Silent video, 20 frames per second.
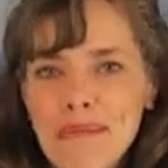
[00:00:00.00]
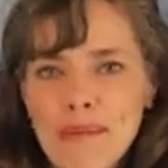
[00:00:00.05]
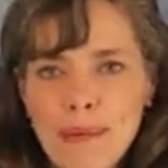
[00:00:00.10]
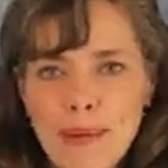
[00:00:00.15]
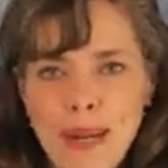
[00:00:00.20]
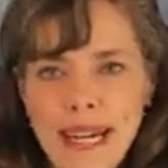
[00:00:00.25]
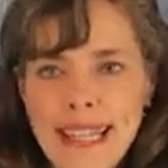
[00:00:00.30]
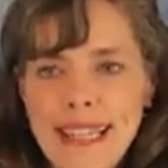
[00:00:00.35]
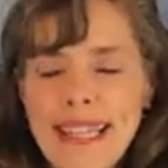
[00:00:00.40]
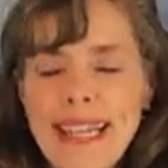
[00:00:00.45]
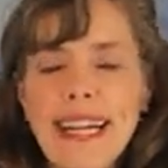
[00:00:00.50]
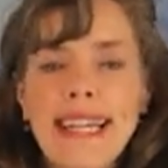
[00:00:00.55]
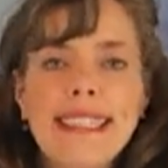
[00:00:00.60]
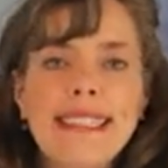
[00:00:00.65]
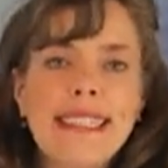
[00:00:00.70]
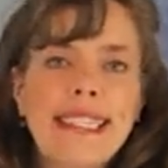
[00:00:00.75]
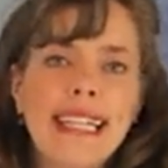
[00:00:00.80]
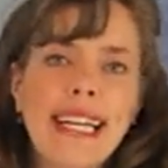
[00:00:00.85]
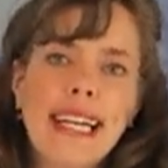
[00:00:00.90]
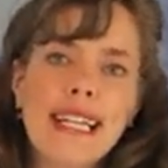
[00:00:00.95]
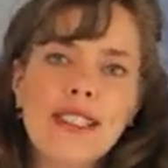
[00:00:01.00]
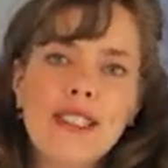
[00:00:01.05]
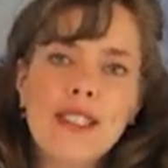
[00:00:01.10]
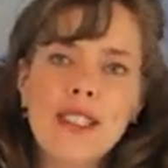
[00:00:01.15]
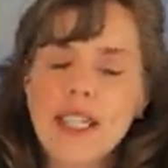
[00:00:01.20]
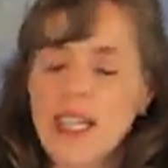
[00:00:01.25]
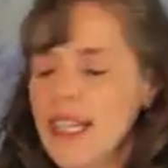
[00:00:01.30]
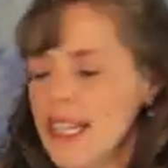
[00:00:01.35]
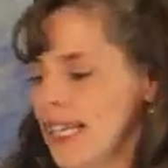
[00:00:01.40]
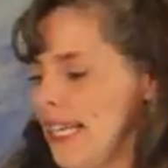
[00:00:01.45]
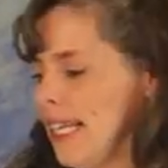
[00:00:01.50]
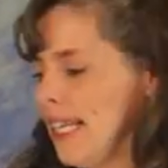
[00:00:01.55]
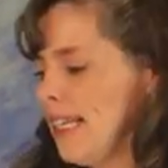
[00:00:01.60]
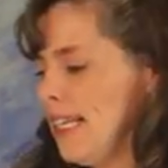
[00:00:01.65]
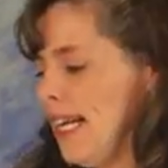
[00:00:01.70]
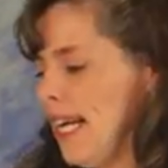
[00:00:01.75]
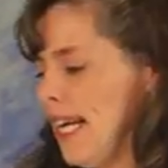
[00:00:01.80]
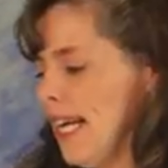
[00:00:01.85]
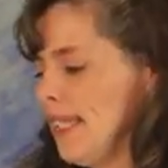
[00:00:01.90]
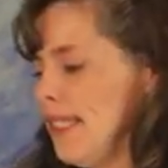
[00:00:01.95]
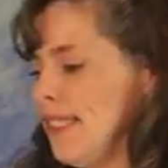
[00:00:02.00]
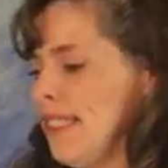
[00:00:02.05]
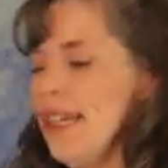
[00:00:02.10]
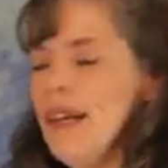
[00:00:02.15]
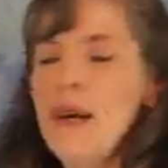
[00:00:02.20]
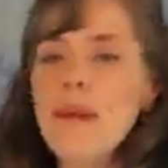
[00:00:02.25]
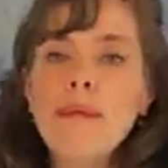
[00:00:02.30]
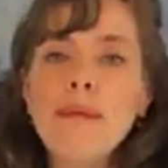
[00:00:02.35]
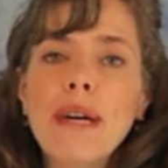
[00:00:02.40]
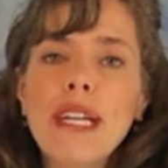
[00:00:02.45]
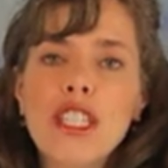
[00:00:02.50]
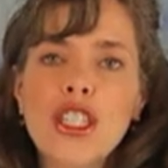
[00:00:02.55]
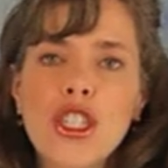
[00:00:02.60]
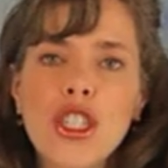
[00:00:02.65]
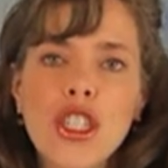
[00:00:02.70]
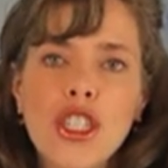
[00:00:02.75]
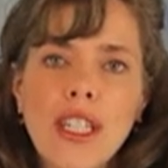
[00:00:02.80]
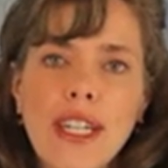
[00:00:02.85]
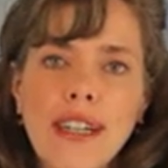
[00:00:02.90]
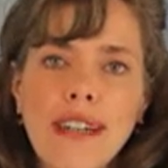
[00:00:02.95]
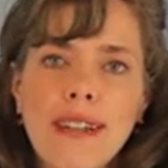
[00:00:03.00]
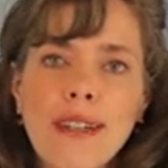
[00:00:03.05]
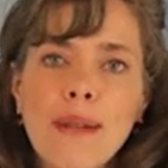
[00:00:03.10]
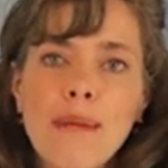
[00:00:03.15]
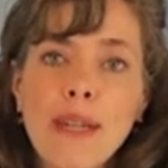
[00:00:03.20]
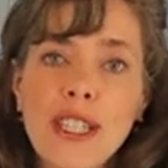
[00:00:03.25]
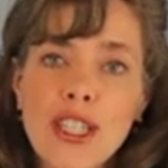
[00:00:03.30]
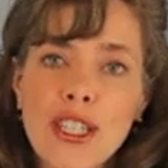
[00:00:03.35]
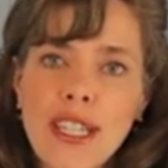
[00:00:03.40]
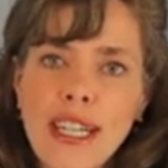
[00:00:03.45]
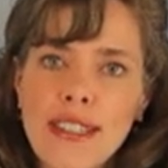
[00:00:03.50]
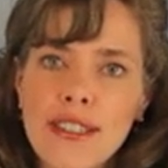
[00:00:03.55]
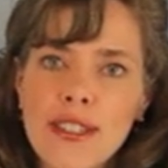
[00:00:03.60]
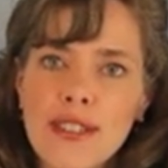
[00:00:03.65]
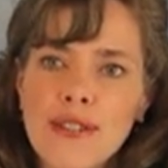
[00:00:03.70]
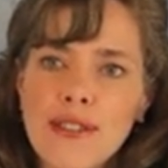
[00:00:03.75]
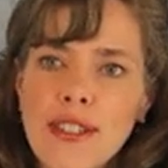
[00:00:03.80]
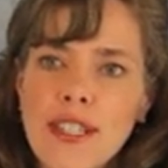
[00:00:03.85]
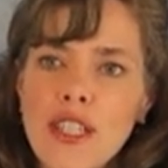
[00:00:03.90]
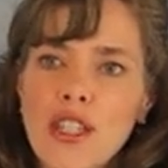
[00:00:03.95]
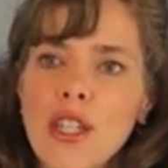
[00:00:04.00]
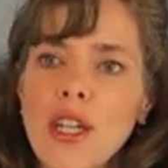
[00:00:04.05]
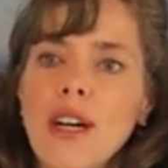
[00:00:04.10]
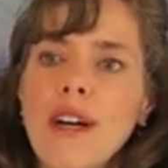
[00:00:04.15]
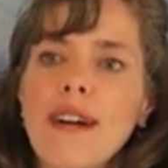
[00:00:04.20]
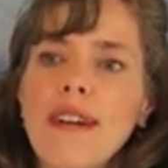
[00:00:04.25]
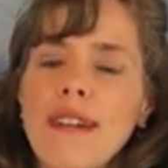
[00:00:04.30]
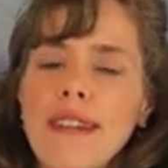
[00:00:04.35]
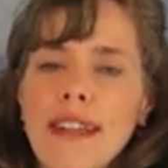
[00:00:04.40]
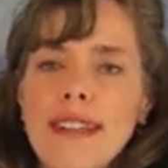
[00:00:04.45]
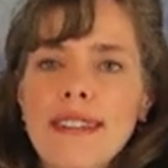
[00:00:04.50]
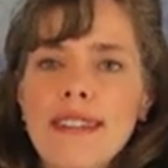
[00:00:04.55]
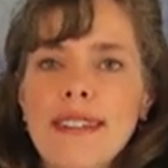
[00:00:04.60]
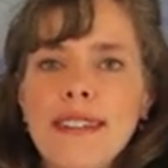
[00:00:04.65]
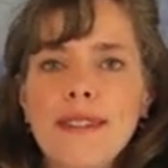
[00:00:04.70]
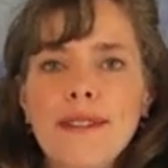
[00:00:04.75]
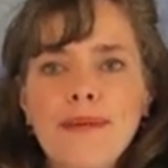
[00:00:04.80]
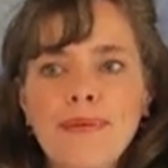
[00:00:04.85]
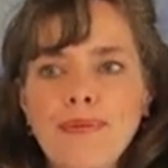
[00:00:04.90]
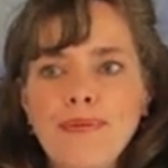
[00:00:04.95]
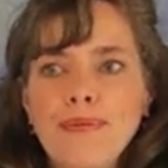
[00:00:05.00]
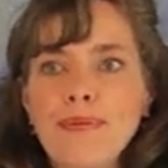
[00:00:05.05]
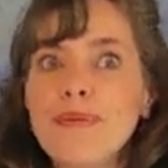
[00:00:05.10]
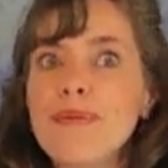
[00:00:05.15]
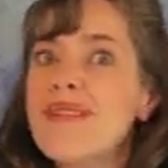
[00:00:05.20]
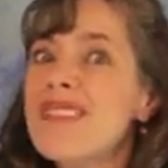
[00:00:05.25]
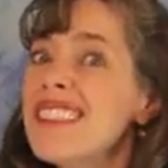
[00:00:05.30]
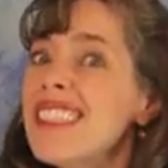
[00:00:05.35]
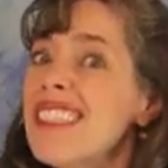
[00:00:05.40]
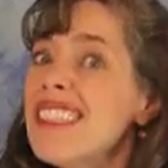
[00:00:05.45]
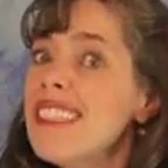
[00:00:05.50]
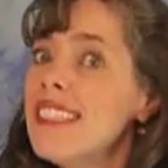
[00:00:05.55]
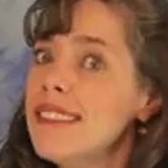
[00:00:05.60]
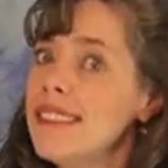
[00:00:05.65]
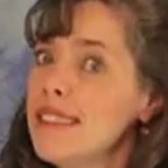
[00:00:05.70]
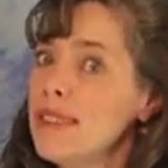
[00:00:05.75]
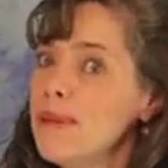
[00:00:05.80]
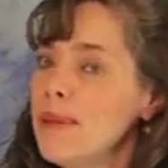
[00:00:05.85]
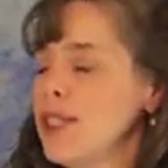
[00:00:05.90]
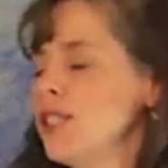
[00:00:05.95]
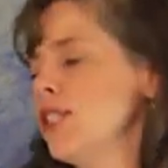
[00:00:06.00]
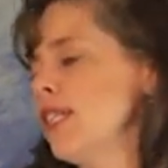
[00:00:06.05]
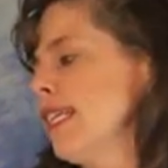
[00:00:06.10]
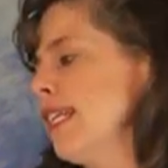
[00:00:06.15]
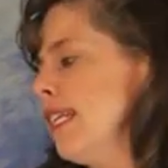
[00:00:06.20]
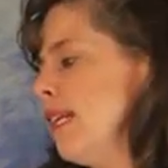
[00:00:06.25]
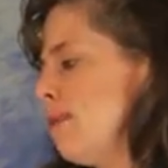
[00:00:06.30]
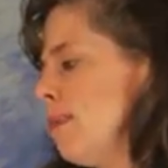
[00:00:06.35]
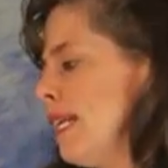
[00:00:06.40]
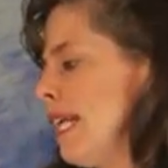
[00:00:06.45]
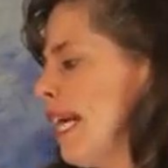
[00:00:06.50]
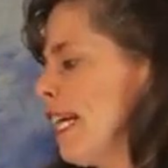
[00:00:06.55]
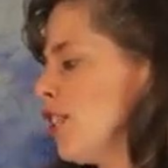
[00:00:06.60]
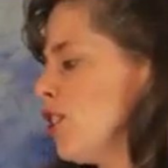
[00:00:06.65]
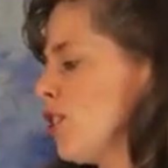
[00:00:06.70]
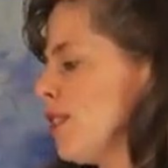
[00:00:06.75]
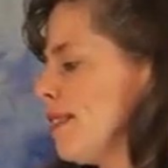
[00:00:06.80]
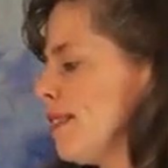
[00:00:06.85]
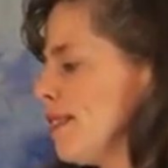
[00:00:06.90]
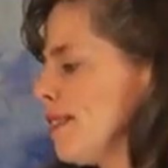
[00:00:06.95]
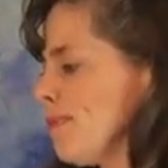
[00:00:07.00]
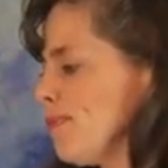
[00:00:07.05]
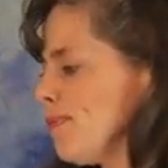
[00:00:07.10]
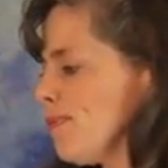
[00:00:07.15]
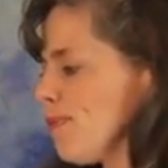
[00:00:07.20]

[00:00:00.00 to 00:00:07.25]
break the ice and get started, and much nicer for the dog that is especially a little bit anxious.